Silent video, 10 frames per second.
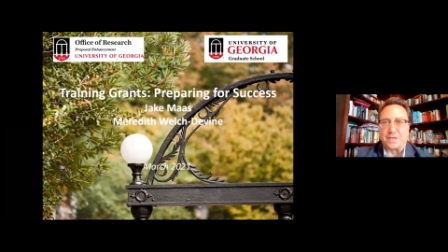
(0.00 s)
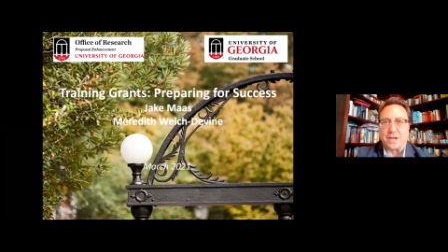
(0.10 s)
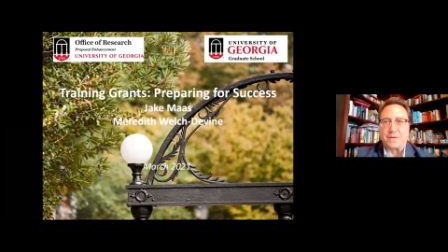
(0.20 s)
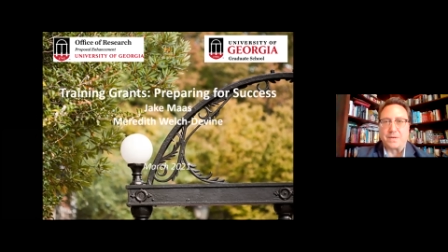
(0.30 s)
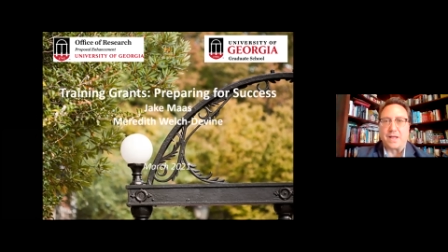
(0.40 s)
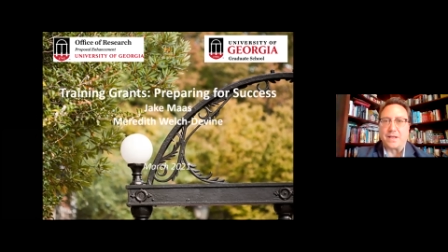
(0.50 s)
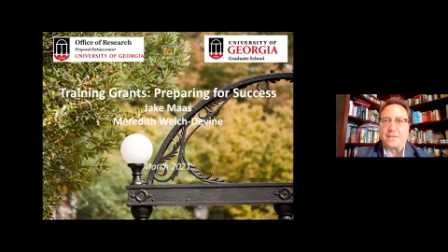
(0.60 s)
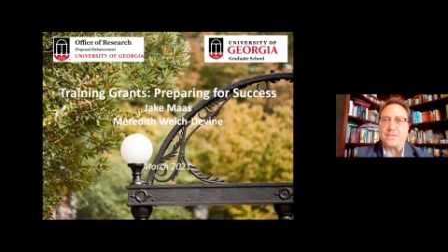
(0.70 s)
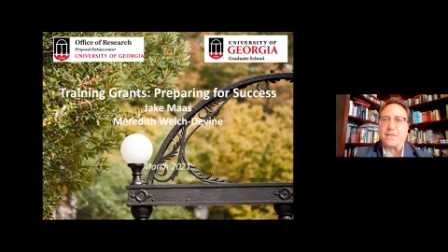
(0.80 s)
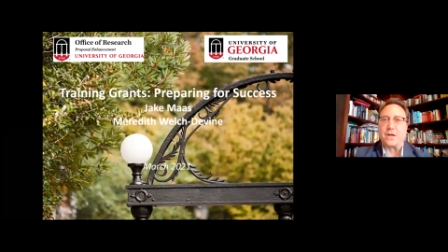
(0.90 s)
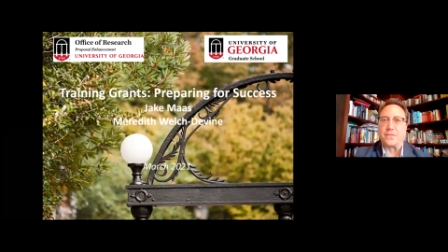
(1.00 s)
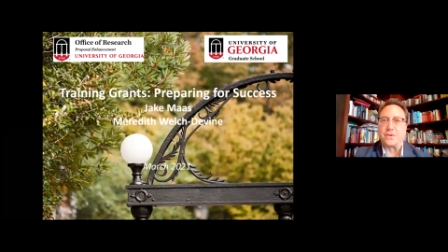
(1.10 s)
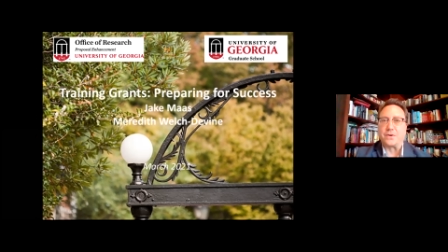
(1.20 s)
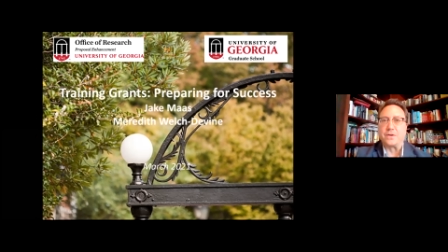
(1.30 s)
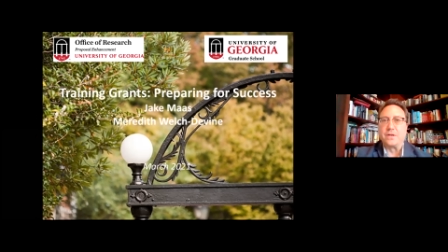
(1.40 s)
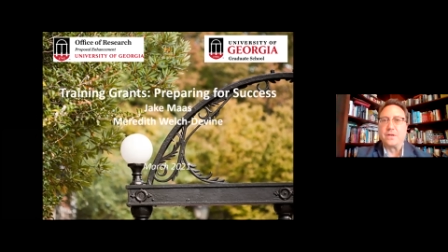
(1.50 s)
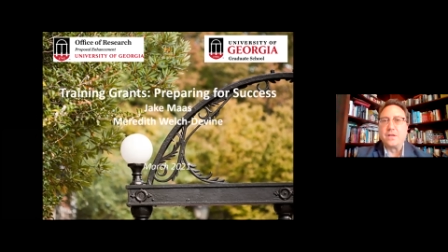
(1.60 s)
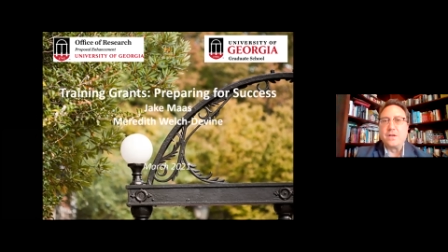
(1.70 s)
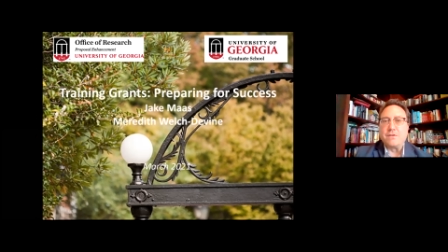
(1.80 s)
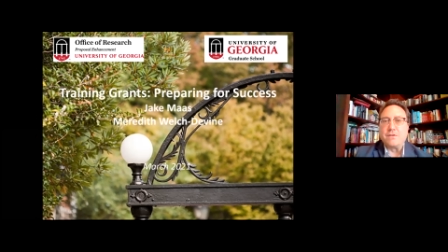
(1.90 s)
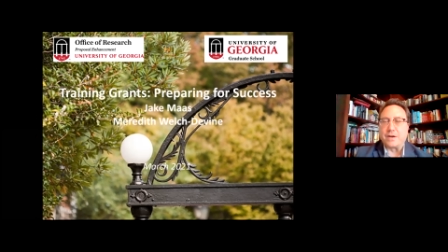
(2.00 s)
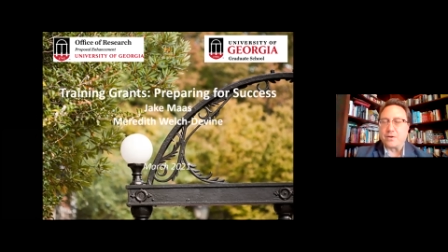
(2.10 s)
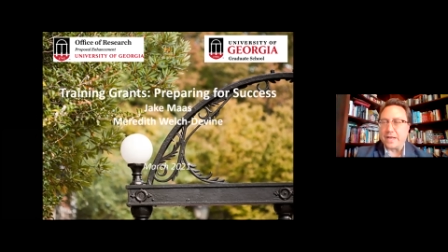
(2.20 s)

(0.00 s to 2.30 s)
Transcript: And I realize that other federal